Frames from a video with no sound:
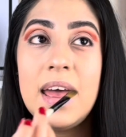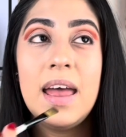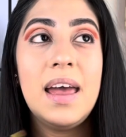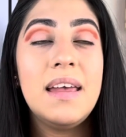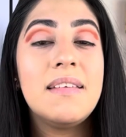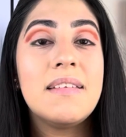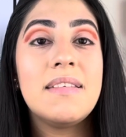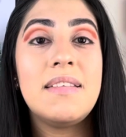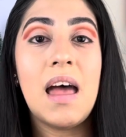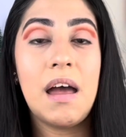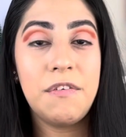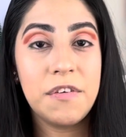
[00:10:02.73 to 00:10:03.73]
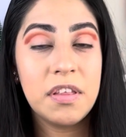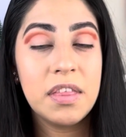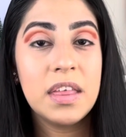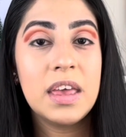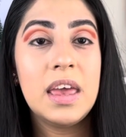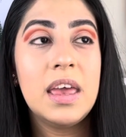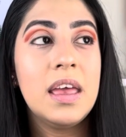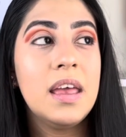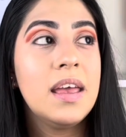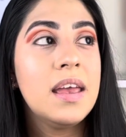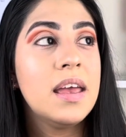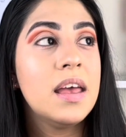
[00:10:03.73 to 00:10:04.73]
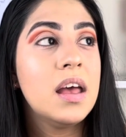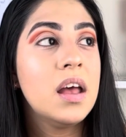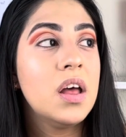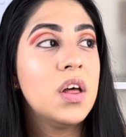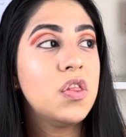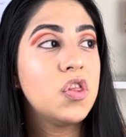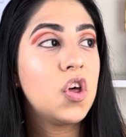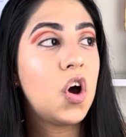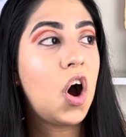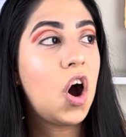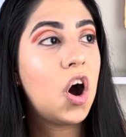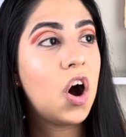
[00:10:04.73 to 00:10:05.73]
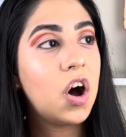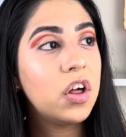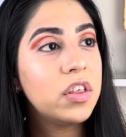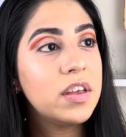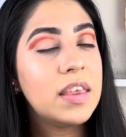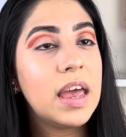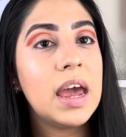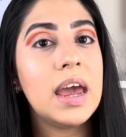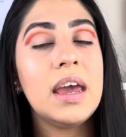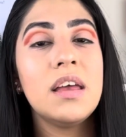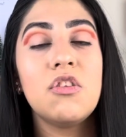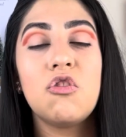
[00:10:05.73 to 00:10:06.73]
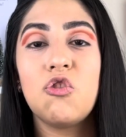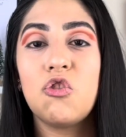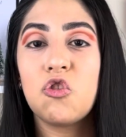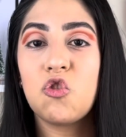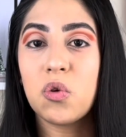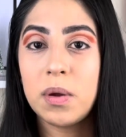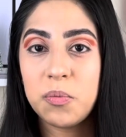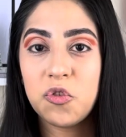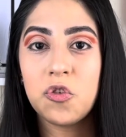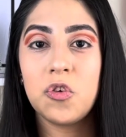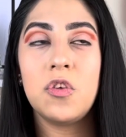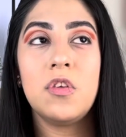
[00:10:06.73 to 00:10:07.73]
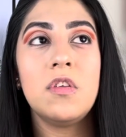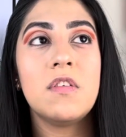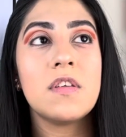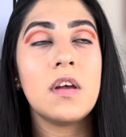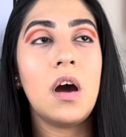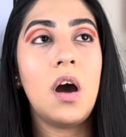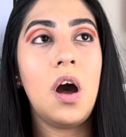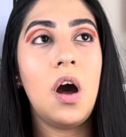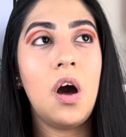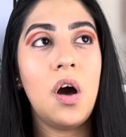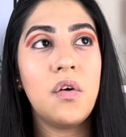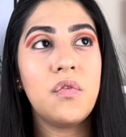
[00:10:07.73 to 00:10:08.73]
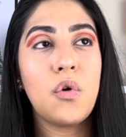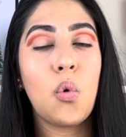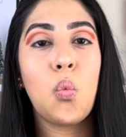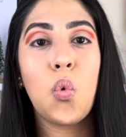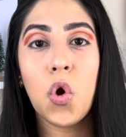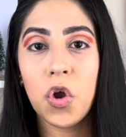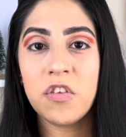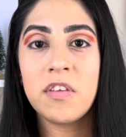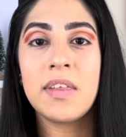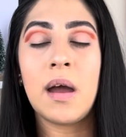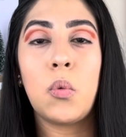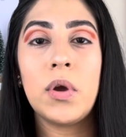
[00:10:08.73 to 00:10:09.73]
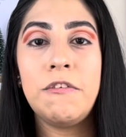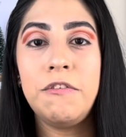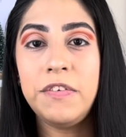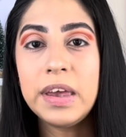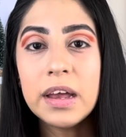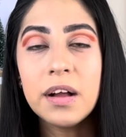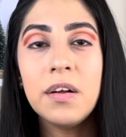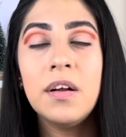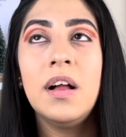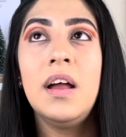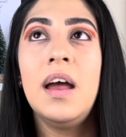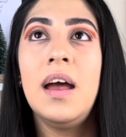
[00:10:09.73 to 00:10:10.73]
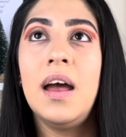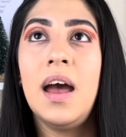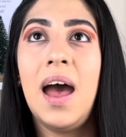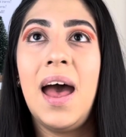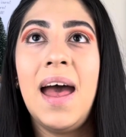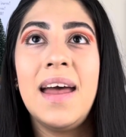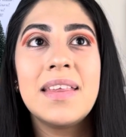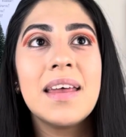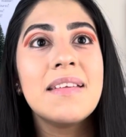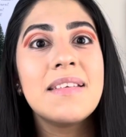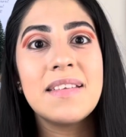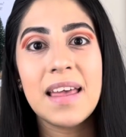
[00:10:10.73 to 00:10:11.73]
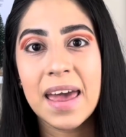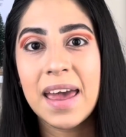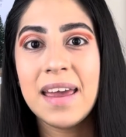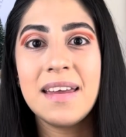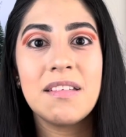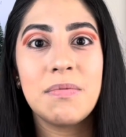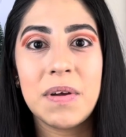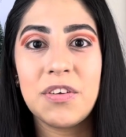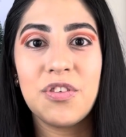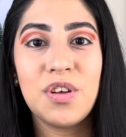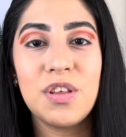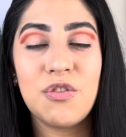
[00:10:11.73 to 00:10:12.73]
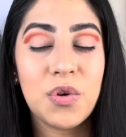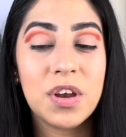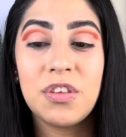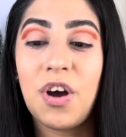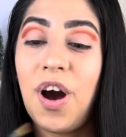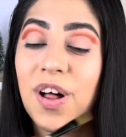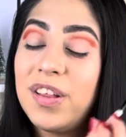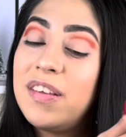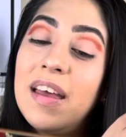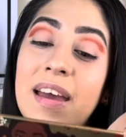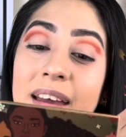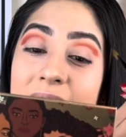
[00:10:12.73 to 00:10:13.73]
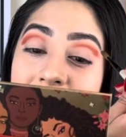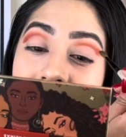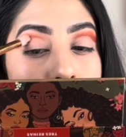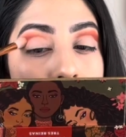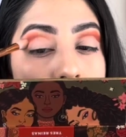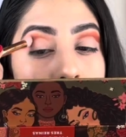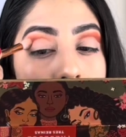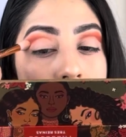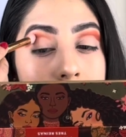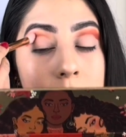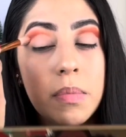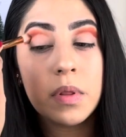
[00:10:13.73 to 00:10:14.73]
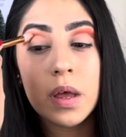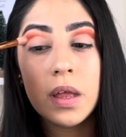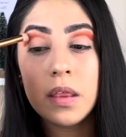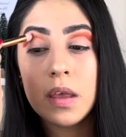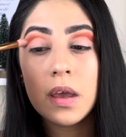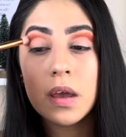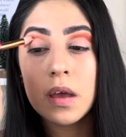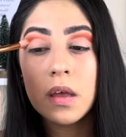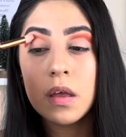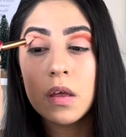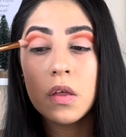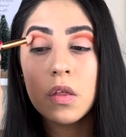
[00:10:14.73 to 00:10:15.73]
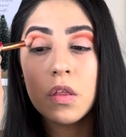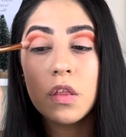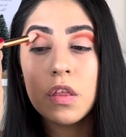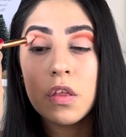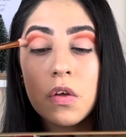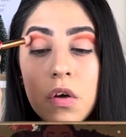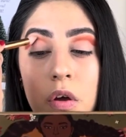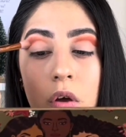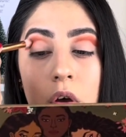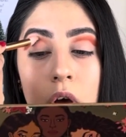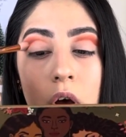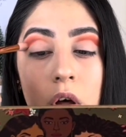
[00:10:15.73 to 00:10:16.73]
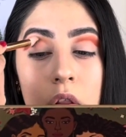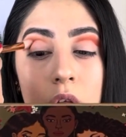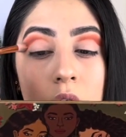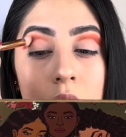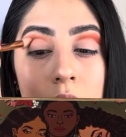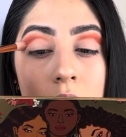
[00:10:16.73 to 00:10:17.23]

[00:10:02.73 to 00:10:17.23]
is definitely the holiday descriptions of words that we feel and say, especially during the holidays. Start blending the color